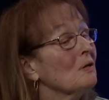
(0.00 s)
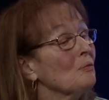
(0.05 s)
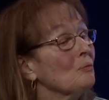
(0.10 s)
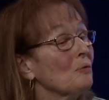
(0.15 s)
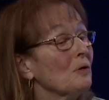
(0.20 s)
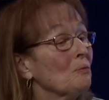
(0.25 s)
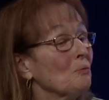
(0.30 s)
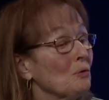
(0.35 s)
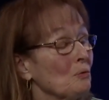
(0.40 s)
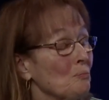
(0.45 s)
we
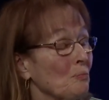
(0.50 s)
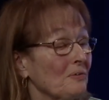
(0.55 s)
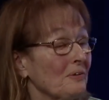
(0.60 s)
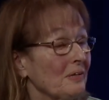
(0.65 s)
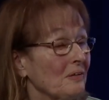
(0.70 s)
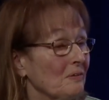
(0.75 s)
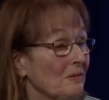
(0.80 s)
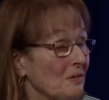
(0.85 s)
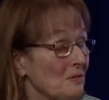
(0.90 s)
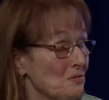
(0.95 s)
will
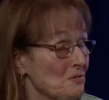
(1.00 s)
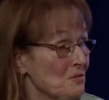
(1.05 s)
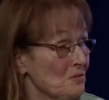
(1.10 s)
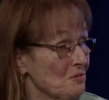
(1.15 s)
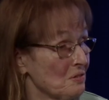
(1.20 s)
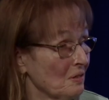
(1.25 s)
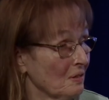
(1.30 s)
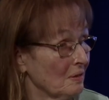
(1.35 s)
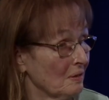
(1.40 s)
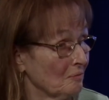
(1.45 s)
bring this
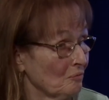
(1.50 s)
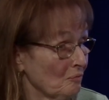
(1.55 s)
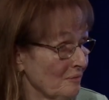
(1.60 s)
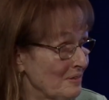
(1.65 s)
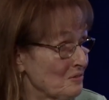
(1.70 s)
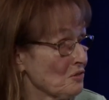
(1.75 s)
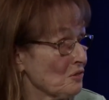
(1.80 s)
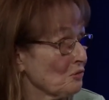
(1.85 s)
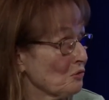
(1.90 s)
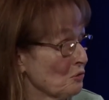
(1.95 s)
uh,
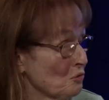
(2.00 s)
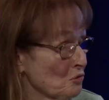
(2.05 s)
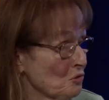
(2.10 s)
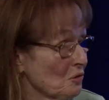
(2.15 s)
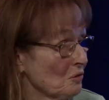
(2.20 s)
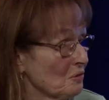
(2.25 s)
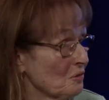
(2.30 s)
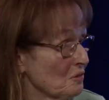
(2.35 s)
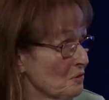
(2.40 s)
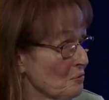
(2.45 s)

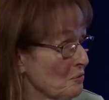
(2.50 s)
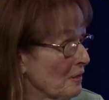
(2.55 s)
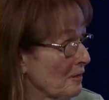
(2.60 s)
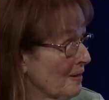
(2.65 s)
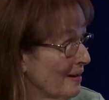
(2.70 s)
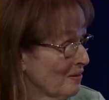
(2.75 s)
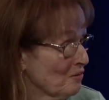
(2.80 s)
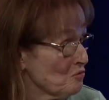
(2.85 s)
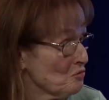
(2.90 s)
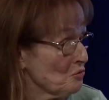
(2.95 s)
resolution to the
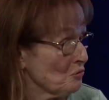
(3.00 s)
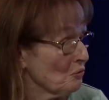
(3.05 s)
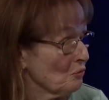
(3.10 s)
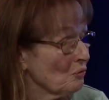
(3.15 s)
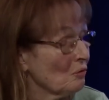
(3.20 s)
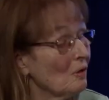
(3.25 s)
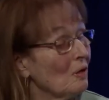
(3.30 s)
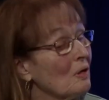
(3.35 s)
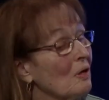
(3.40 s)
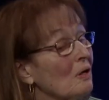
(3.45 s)
council,
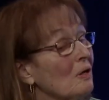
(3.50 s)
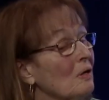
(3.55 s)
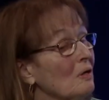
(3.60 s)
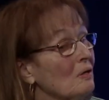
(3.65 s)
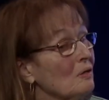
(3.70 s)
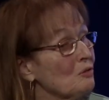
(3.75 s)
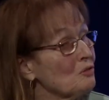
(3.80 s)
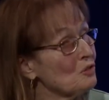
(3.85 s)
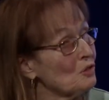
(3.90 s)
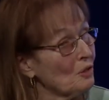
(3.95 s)

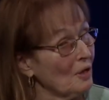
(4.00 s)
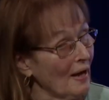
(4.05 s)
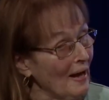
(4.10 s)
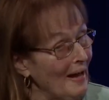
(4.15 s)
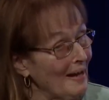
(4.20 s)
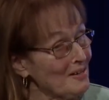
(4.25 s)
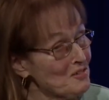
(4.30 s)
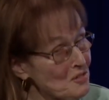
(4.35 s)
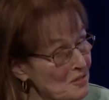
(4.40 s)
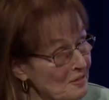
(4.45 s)
to
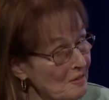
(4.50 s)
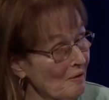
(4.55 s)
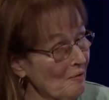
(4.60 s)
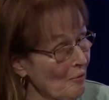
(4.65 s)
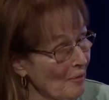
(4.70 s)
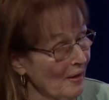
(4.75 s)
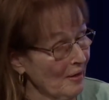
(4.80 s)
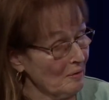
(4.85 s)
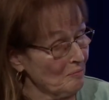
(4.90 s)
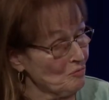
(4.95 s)
asking
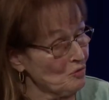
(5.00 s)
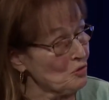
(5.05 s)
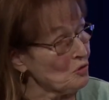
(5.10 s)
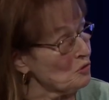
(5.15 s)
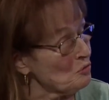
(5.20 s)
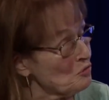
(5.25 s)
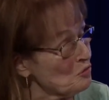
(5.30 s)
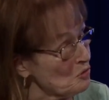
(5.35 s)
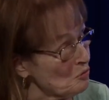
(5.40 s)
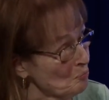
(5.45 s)
them to
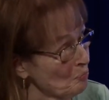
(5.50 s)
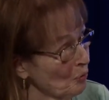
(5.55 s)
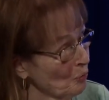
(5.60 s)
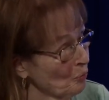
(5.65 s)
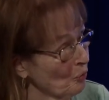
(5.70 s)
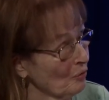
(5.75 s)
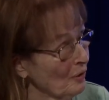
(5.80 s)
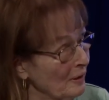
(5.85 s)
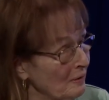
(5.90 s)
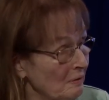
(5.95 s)

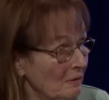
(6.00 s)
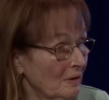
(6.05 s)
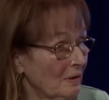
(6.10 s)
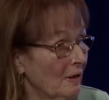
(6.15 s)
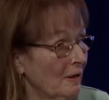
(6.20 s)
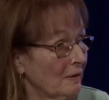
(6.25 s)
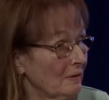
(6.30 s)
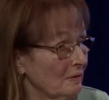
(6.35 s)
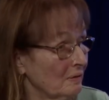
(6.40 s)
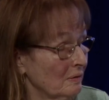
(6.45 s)
support
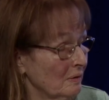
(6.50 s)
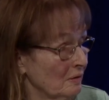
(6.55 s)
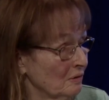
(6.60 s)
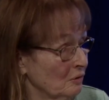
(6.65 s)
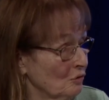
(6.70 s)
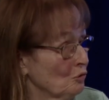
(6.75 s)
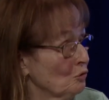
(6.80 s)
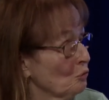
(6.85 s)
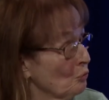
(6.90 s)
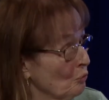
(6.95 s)
and
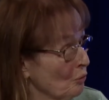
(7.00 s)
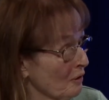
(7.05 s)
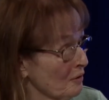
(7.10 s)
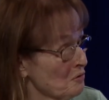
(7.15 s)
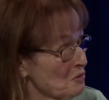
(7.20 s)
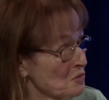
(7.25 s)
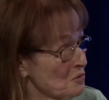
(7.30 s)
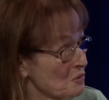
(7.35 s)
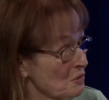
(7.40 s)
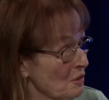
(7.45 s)

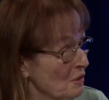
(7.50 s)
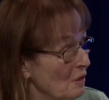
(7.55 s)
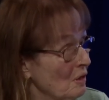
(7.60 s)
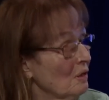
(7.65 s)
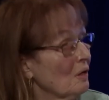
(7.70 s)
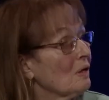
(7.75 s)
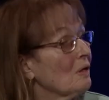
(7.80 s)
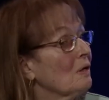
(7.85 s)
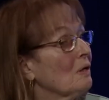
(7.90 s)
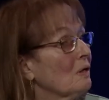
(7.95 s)
endorse
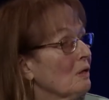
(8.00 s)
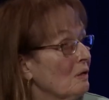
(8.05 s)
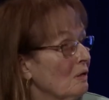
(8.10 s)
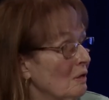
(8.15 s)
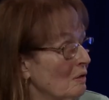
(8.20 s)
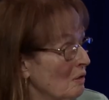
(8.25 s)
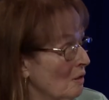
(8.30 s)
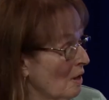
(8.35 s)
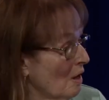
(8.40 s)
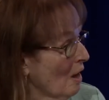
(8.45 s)

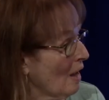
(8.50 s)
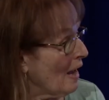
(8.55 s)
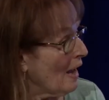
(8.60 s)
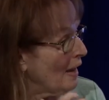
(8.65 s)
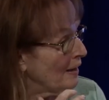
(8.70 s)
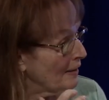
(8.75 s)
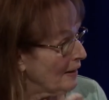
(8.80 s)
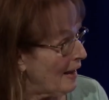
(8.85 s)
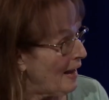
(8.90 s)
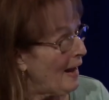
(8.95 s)

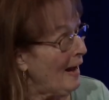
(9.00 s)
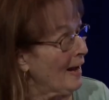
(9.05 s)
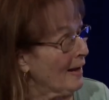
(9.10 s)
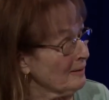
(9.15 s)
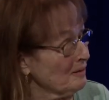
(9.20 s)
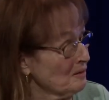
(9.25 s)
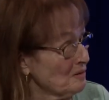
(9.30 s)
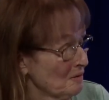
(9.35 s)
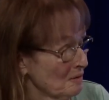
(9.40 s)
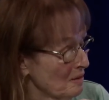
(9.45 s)
an
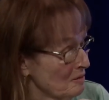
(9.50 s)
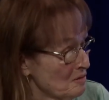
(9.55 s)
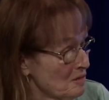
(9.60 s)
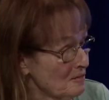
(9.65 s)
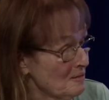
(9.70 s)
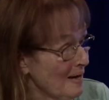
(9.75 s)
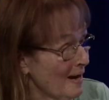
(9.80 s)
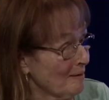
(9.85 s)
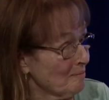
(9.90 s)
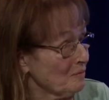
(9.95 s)
act
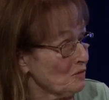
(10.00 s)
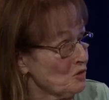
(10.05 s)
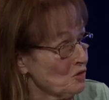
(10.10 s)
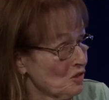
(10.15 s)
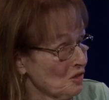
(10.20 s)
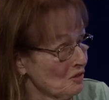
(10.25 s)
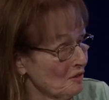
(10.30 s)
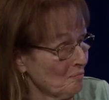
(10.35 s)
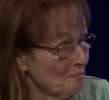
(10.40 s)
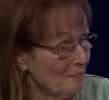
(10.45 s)

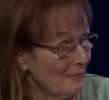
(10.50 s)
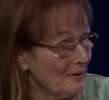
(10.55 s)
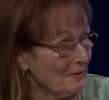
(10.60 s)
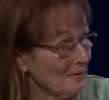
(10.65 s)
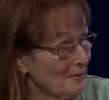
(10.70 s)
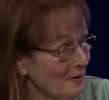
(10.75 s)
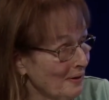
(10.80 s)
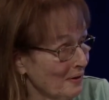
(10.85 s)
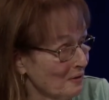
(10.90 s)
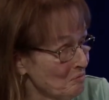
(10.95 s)
establishing
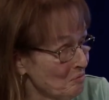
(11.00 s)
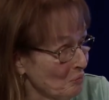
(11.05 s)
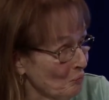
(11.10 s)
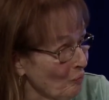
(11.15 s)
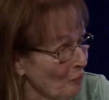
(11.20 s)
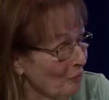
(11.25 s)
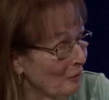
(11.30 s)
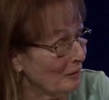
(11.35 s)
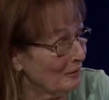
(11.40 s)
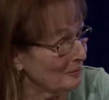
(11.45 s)
Medicare for
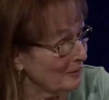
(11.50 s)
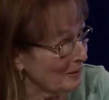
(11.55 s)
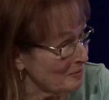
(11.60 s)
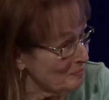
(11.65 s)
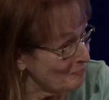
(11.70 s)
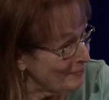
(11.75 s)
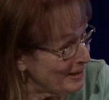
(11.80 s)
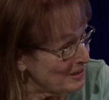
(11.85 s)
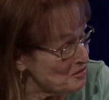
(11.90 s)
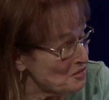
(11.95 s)
All in
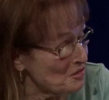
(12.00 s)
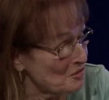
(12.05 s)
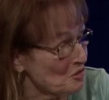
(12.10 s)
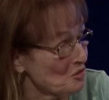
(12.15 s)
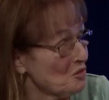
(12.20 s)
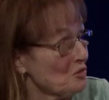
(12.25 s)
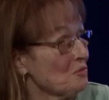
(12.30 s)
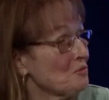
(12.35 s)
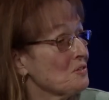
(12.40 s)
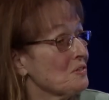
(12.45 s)

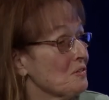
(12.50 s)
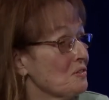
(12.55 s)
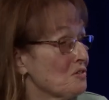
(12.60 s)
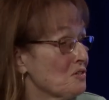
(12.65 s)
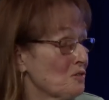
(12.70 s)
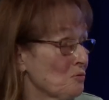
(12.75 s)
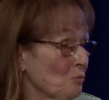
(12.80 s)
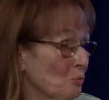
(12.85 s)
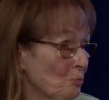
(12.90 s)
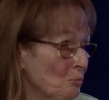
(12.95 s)
Massachusetts,
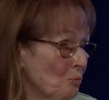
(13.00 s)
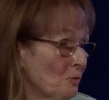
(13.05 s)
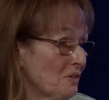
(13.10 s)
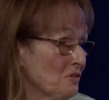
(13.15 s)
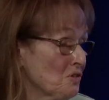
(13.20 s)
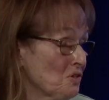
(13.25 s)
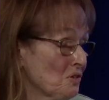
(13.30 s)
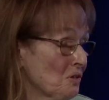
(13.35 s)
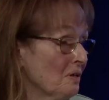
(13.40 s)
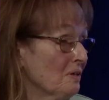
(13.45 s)

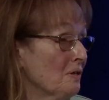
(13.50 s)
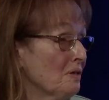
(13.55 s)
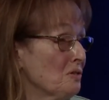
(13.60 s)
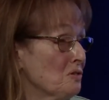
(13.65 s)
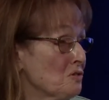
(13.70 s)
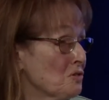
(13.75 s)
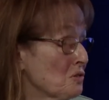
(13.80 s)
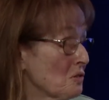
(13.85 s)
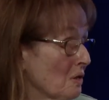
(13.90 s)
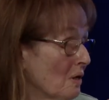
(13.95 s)
which is